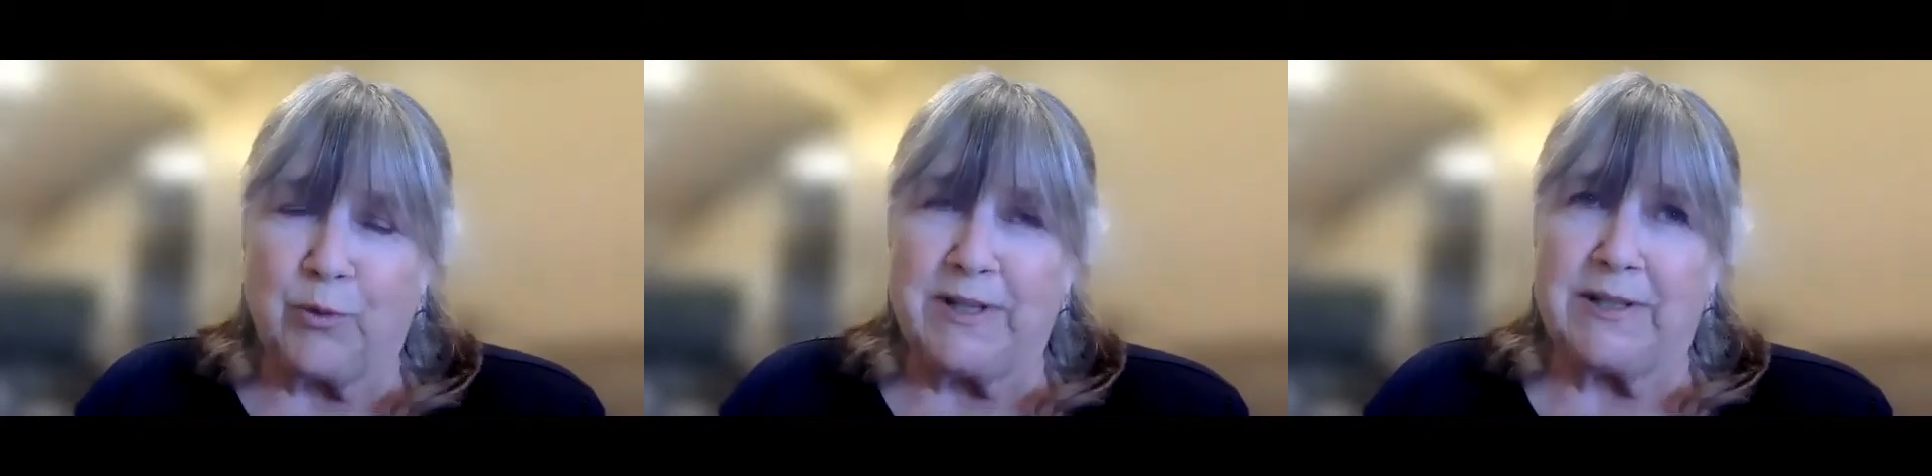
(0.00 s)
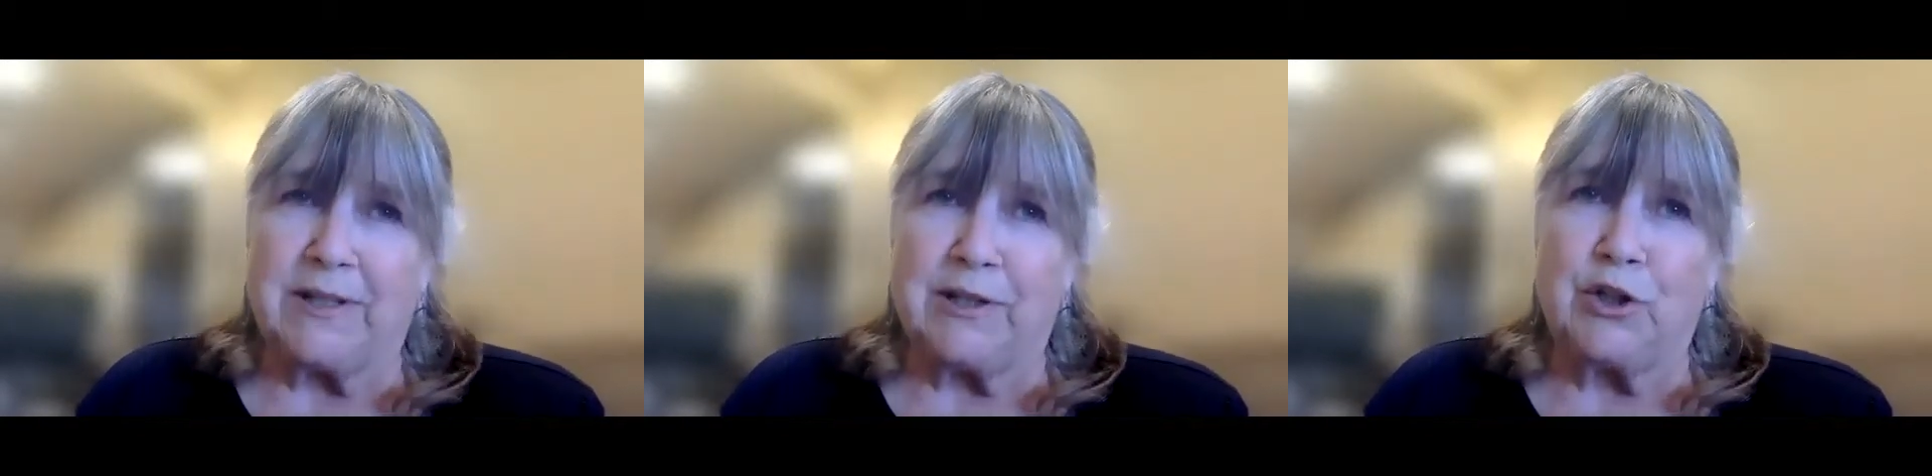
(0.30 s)

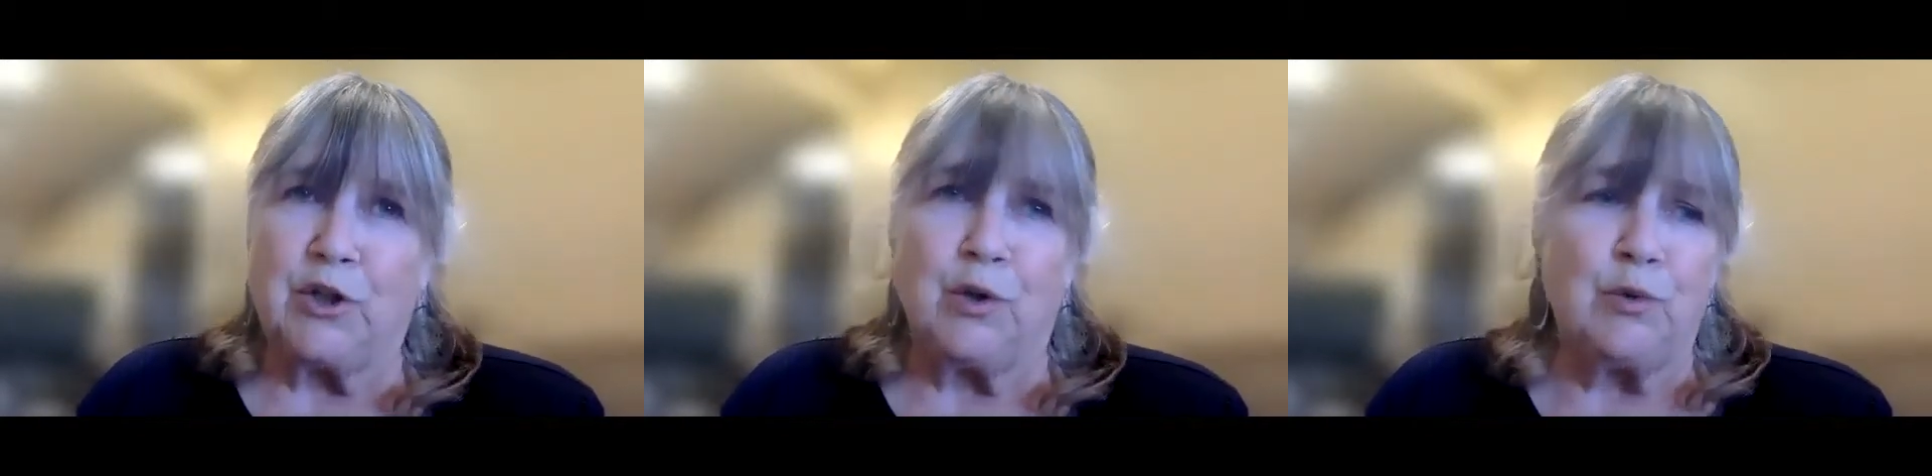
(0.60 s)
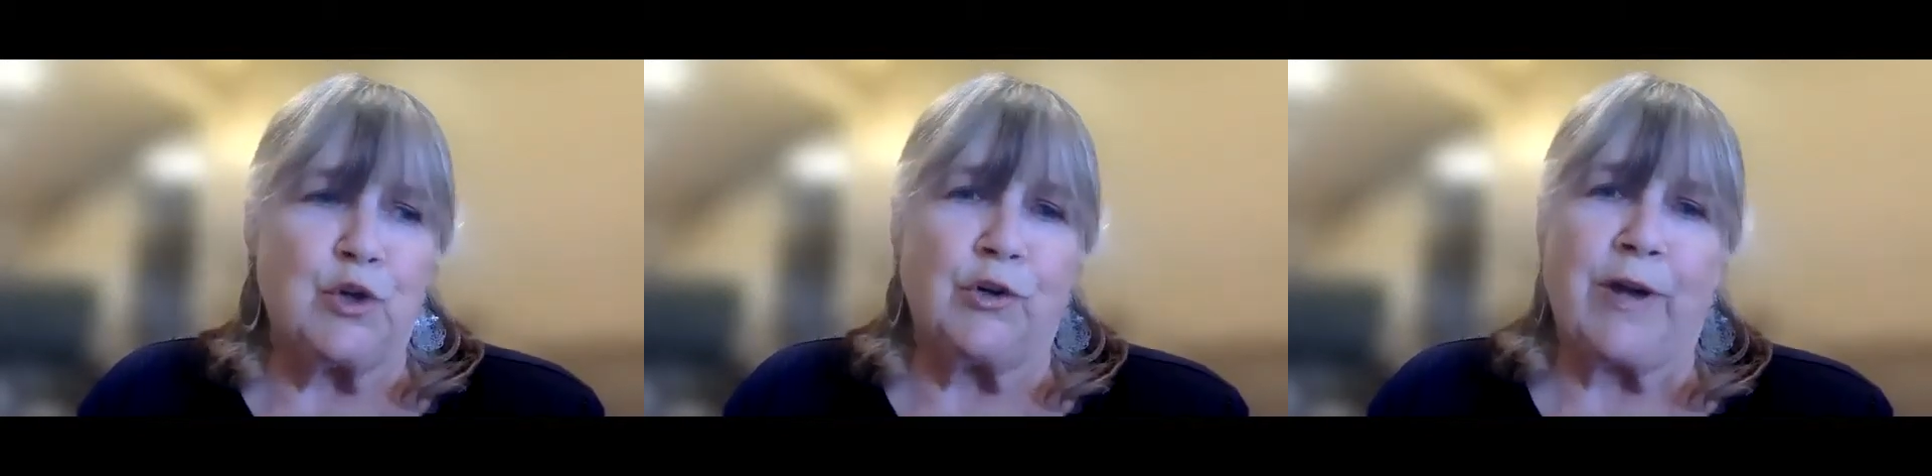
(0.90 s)
twist to
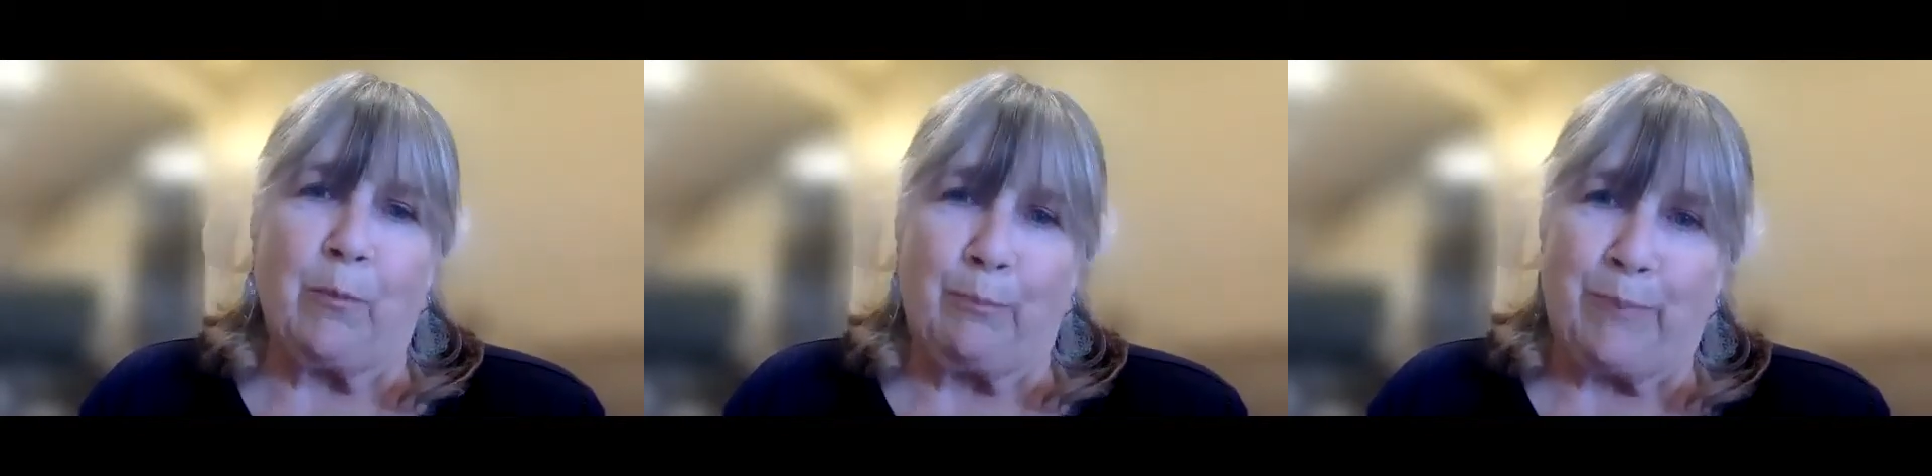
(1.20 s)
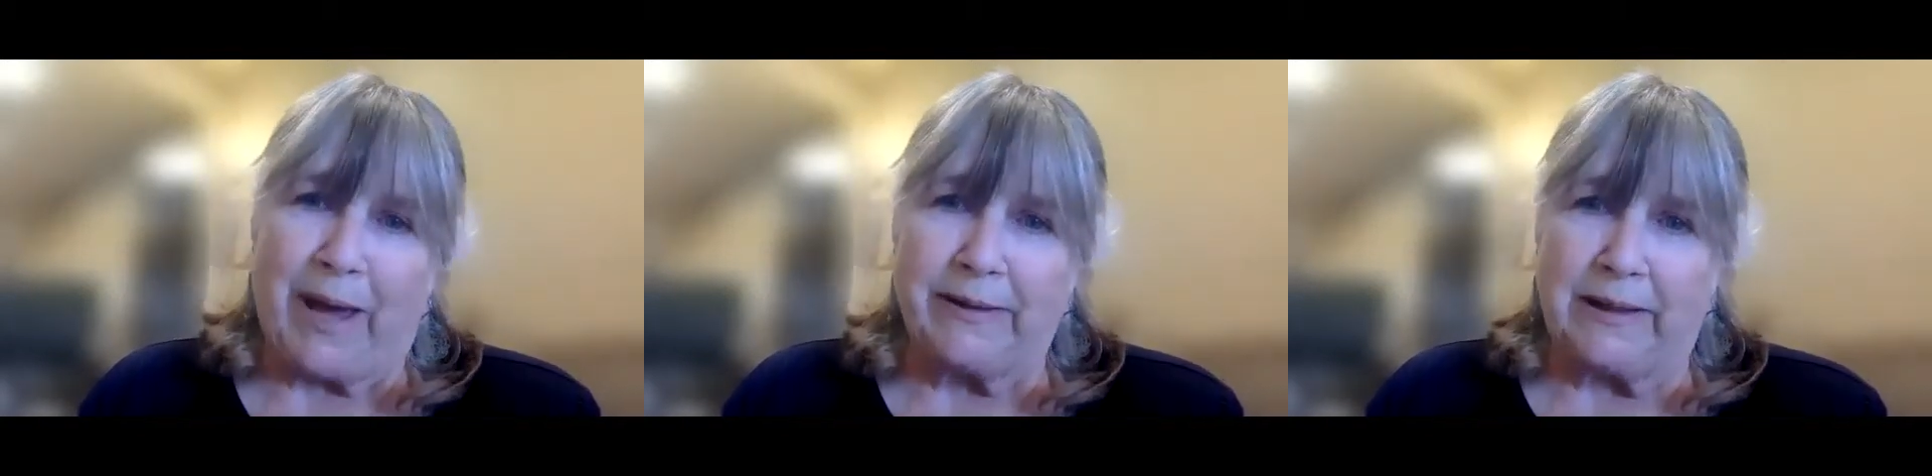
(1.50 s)
turn out
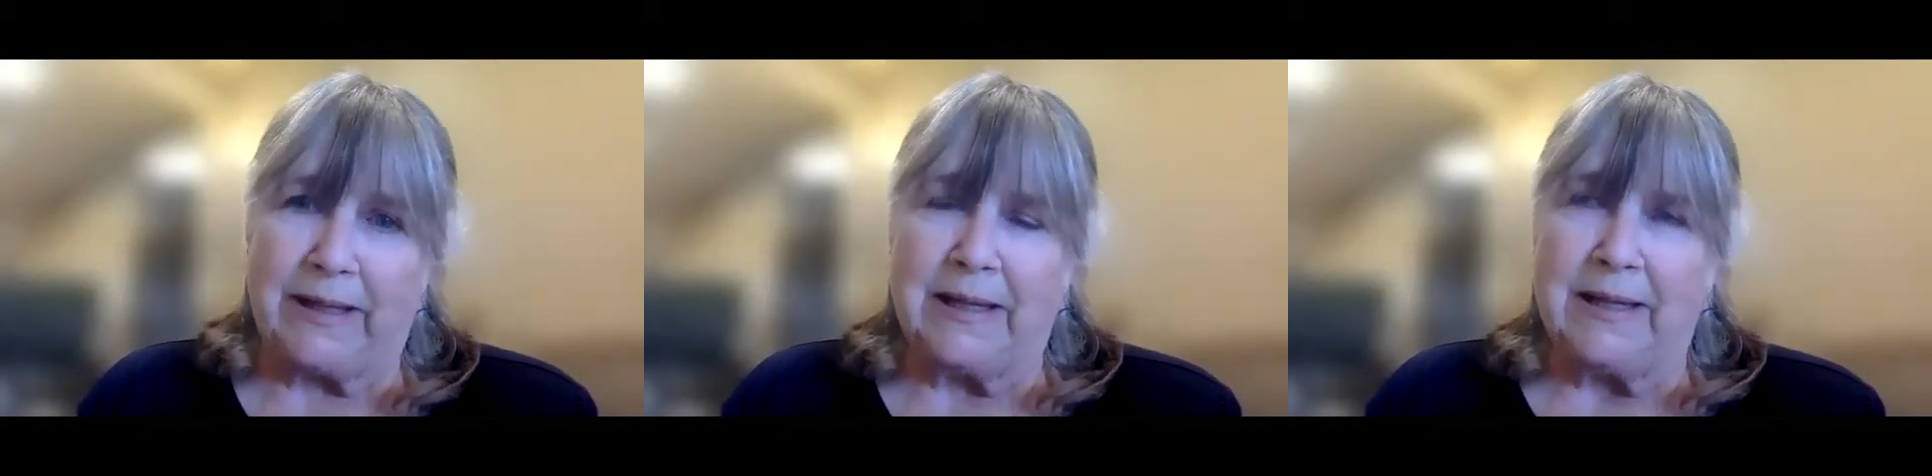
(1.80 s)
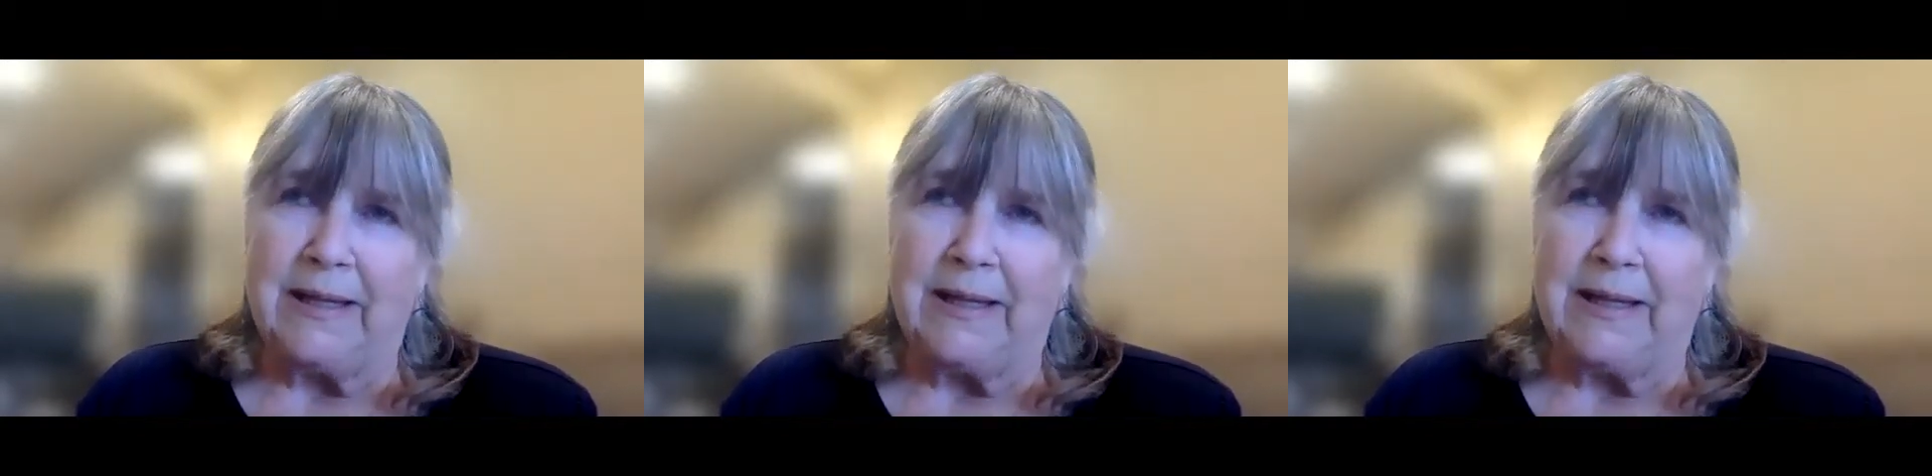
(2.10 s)
badly.